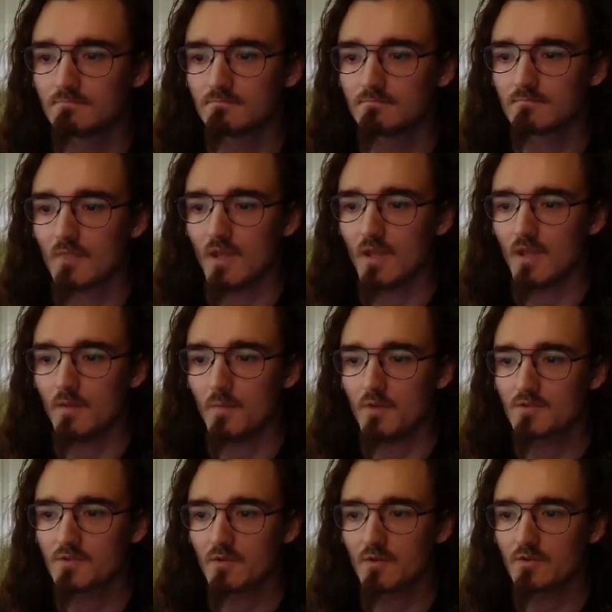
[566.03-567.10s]
Yeah, and I'm
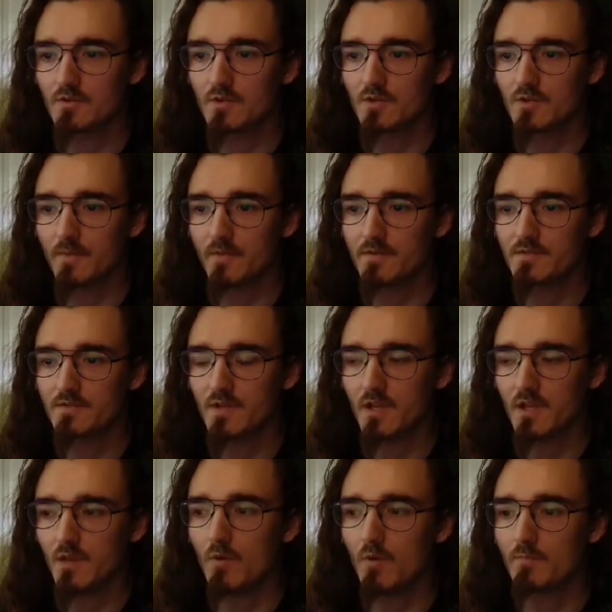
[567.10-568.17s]
also going to drop down the Stinky
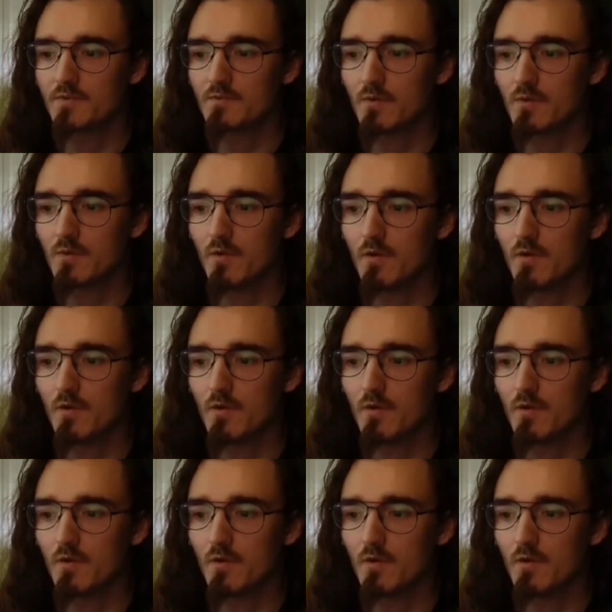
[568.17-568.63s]
Wump as well,